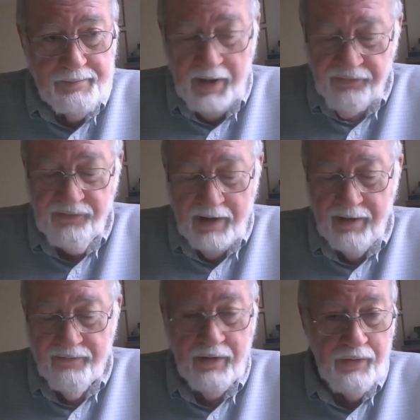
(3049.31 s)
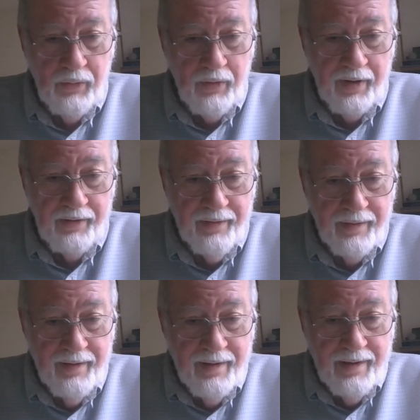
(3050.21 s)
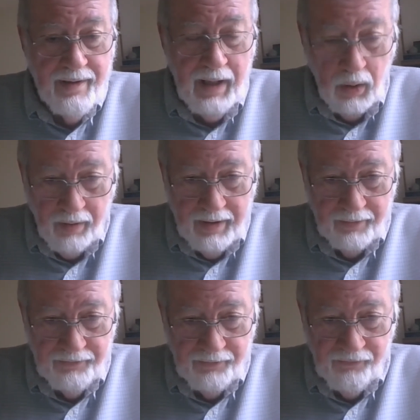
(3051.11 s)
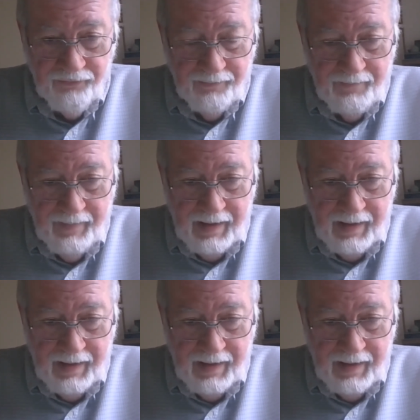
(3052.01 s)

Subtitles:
must have annoyed our elders.